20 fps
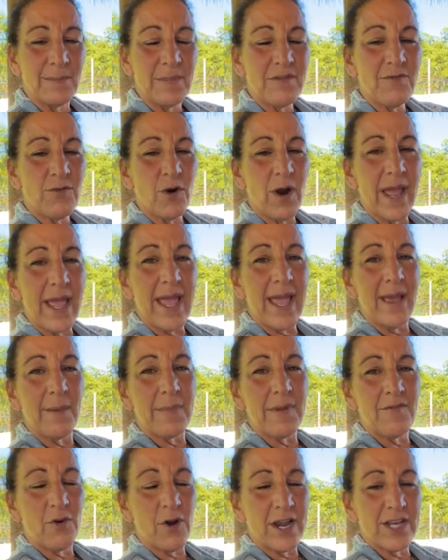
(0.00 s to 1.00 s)
Before
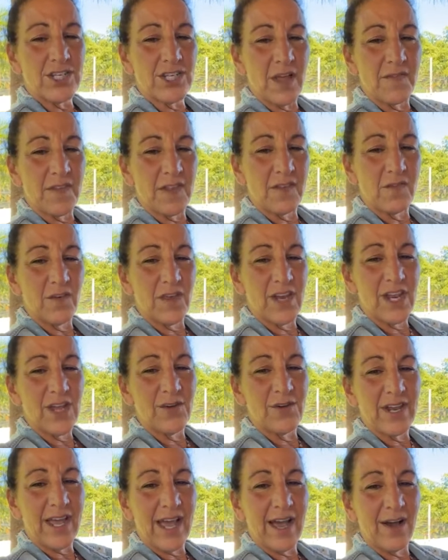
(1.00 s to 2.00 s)
I shut this
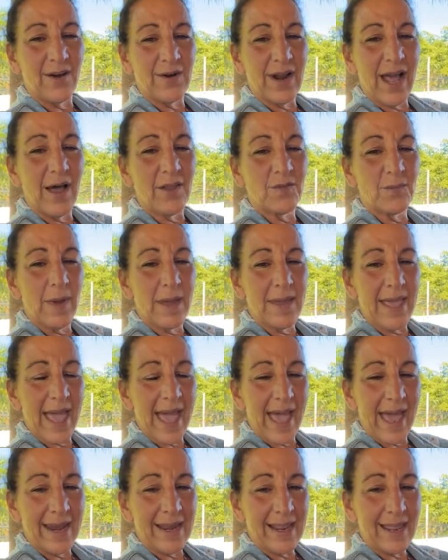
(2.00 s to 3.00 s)
video down, how's my
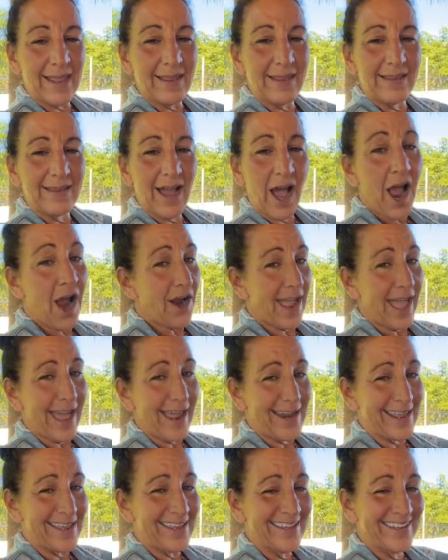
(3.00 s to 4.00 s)
Addy? Our
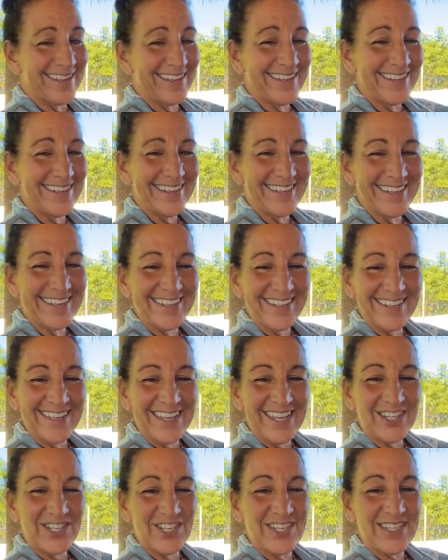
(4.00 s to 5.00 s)
Addy.
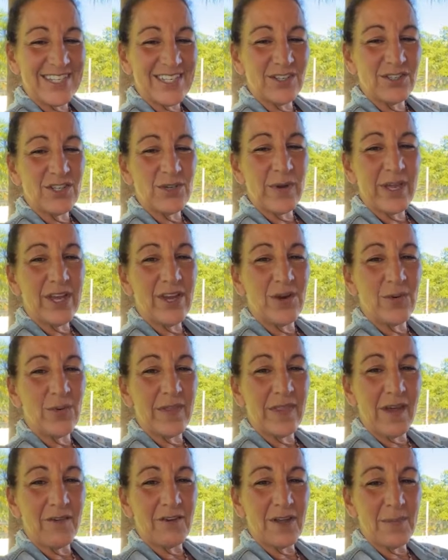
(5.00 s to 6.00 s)
Is she still doing good
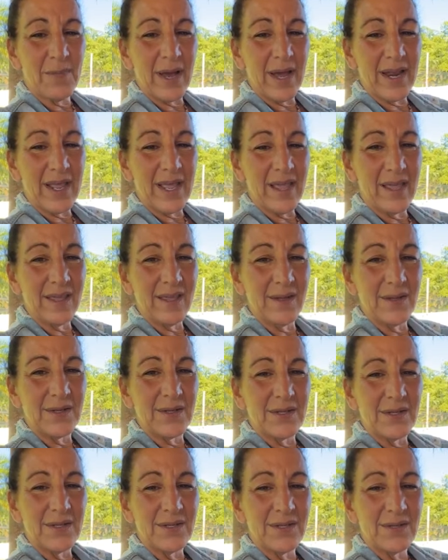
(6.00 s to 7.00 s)
with everybody?
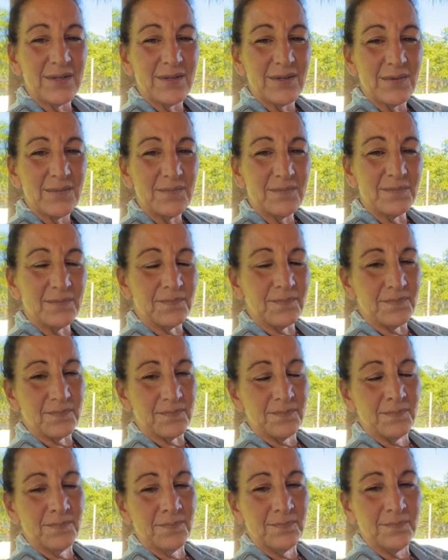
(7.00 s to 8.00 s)

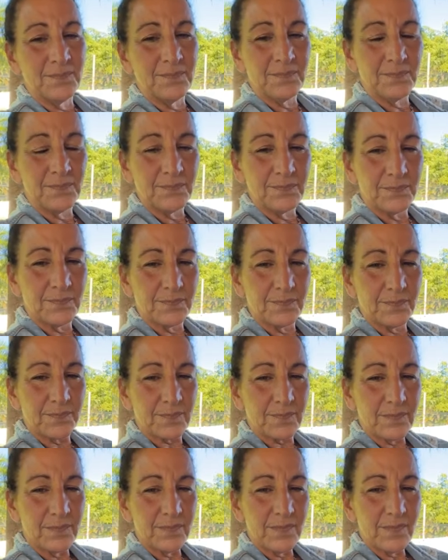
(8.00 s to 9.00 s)
I'm
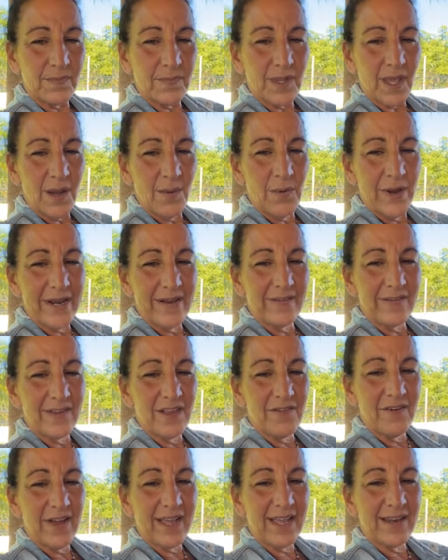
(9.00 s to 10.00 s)
waiting to
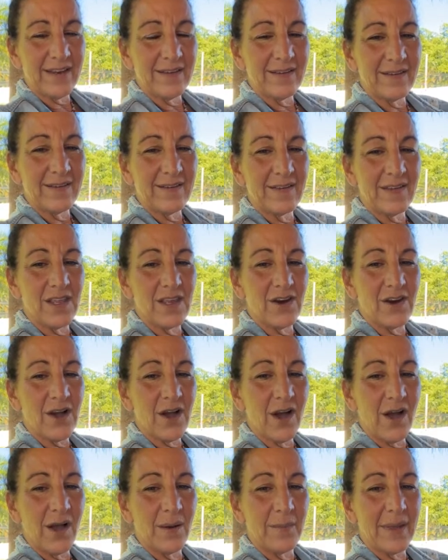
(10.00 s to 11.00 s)
see if I can see her
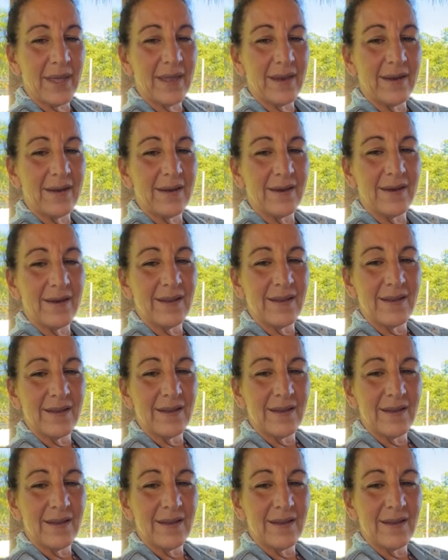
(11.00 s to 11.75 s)
comment.